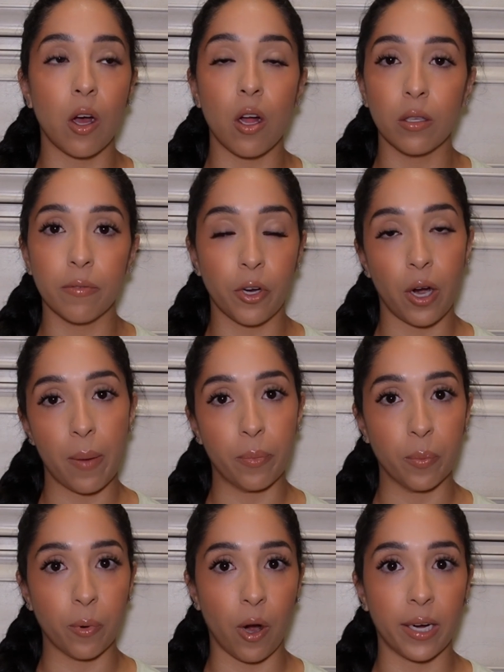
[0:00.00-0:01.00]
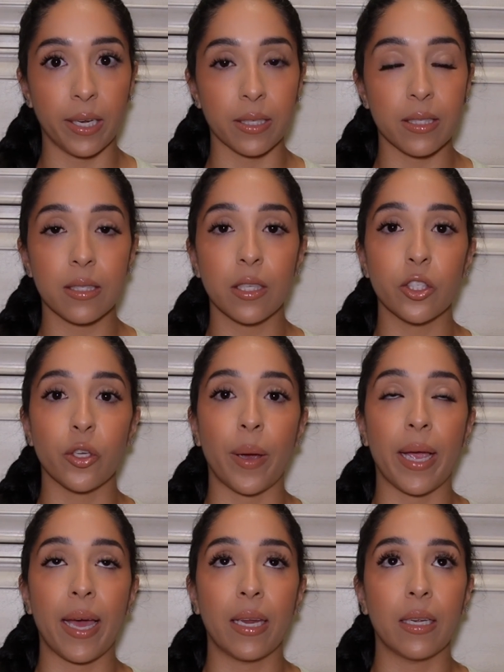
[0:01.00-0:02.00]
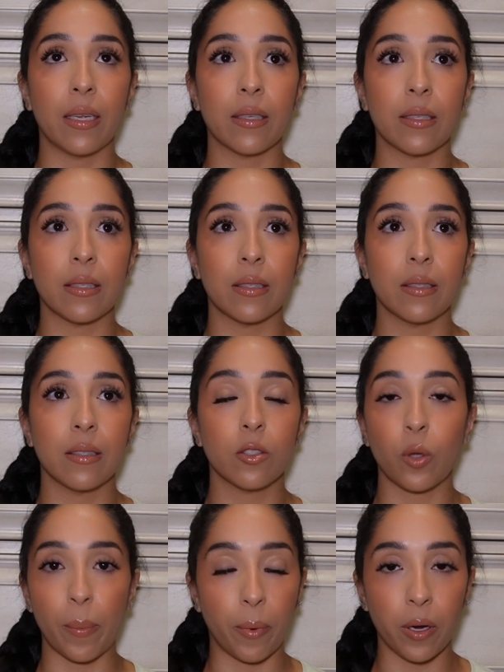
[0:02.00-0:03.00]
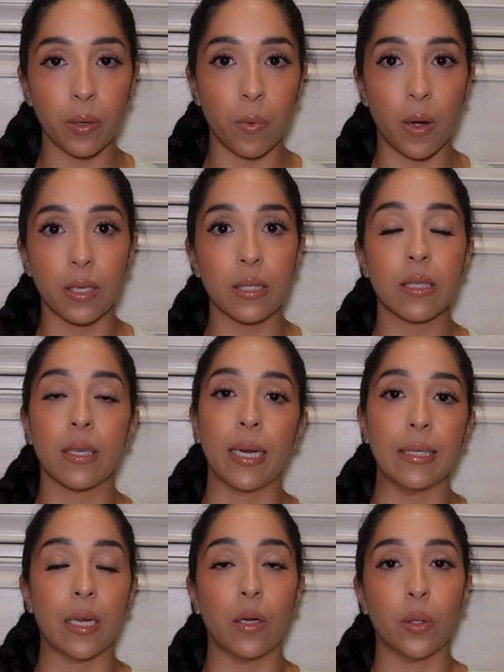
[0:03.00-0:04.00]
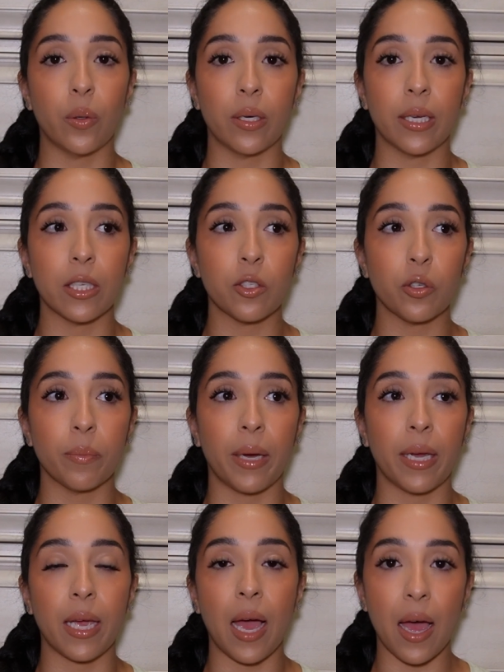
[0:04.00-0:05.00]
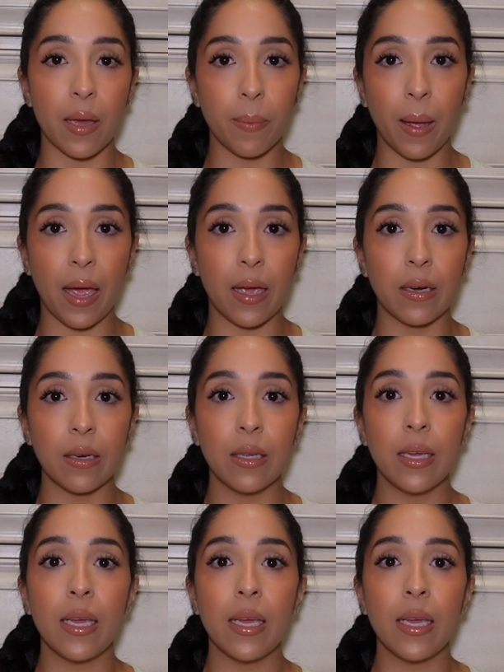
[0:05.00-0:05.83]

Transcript: all of your Apple products. So I bought it once and I downloaded it to my iPad.